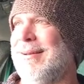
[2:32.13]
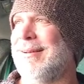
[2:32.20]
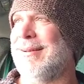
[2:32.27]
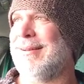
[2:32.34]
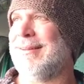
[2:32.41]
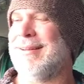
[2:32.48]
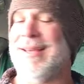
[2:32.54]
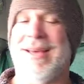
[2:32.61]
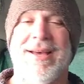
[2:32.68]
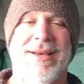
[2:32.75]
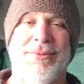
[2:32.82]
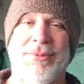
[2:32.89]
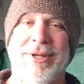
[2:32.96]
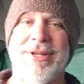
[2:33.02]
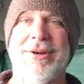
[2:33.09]
Uh, yeah,
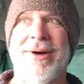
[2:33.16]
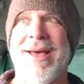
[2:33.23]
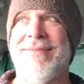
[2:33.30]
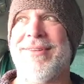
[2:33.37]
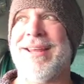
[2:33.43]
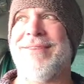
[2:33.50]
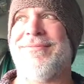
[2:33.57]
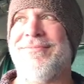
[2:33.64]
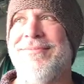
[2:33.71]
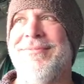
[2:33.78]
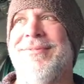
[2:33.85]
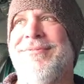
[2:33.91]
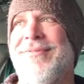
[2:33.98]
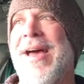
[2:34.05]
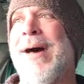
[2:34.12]
and when you don't have any
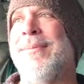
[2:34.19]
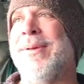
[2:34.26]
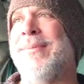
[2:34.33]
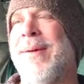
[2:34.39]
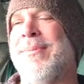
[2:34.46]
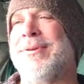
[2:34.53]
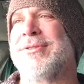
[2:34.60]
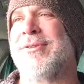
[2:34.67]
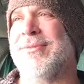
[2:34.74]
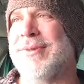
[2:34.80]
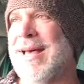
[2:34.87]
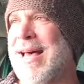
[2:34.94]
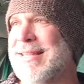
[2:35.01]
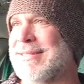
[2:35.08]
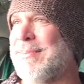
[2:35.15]
family members
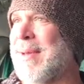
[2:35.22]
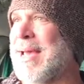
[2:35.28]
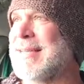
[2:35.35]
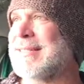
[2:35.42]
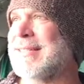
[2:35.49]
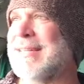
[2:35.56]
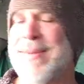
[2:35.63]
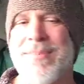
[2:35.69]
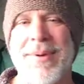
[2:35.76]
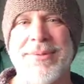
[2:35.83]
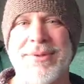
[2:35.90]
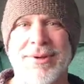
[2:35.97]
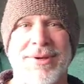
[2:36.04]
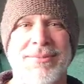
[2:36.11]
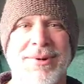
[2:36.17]
going, that's ah, amazing, keep
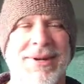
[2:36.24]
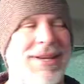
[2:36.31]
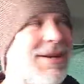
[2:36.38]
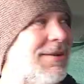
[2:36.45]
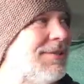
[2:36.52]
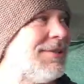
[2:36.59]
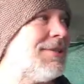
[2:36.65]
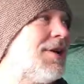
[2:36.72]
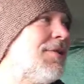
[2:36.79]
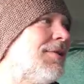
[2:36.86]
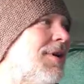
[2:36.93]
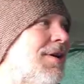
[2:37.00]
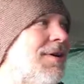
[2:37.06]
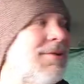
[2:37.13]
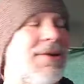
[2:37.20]
up the good work, you know, go,
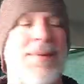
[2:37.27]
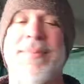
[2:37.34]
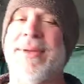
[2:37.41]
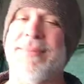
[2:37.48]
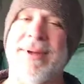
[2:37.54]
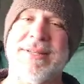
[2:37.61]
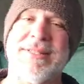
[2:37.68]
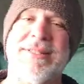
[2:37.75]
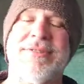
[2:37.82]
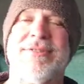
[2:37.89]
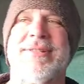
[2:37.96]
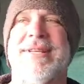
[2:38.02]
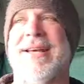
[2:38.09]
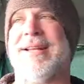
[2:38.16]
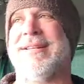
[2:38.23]
go. I mean, my
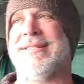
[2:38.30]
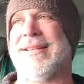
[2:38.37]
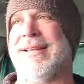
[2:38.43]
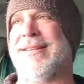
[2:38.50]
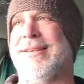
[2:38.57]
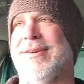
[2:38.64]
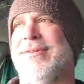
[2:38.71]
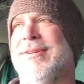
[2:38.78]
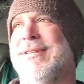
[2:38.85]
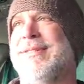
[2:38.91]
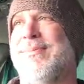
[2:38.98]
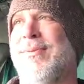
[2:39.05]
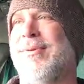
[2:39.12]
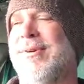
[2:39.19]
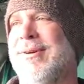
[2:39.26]
sister Deanna is like the only
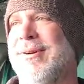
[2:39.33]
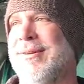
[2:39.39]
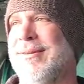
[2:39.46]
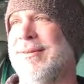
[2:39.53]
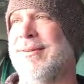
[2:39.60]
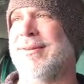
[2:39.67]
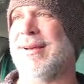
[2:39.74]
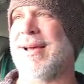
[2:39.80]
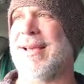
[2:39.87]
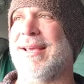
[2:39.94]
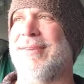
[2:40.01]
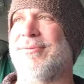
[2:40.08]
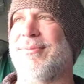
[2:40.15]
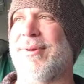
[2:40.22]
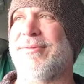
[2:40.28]
support I
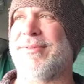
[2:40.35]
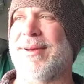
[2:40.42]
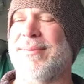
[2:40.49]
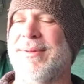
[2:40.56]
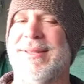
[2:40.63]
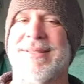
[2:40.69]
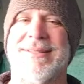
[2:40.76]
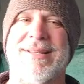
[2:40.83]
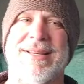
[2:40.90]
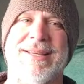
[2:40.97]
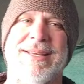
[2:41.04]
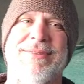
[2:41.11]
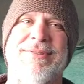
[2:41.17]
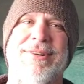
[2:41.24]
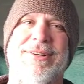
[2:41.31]
get from my family that's like
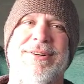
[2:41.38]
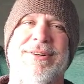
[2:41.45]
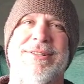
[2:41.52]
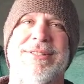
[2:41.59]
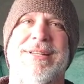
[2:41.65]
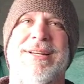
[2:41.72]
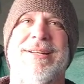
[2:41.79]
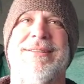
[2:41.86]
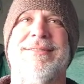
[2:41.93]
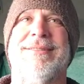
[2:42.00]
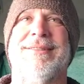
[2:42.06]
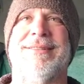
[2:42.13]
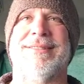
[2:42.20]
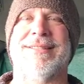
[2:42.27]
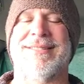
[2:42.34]
even encouraging
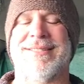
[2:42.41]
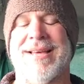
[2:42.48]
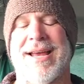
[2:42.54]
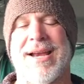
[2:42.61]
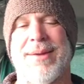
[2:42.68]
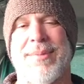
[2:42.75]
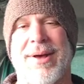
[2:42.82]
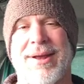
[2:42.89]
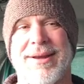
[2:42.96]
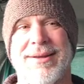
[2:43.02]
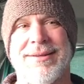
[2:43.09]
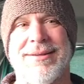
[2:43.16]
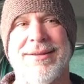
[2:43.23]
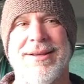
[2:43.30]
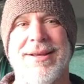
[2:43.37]
and excited about it.